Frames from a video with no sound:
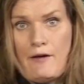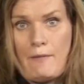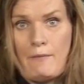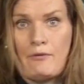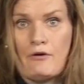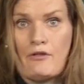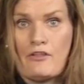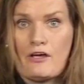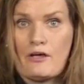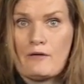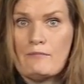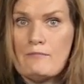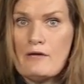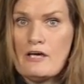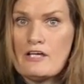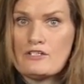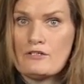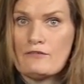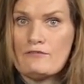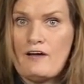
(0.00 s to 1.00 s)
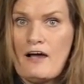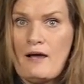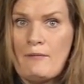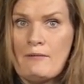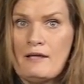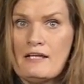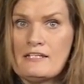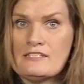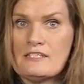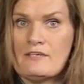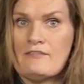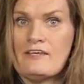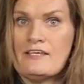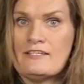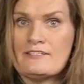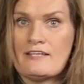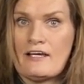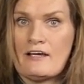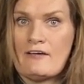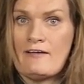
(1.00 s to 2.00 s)
and put the commercial viability of
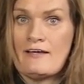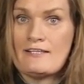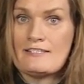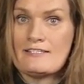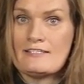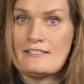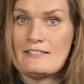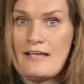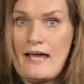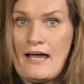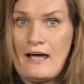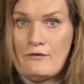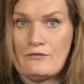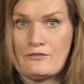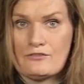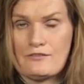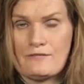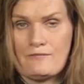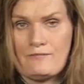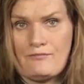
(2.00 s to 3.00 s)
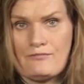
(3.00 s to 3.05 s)
e-cigarettes in doubt.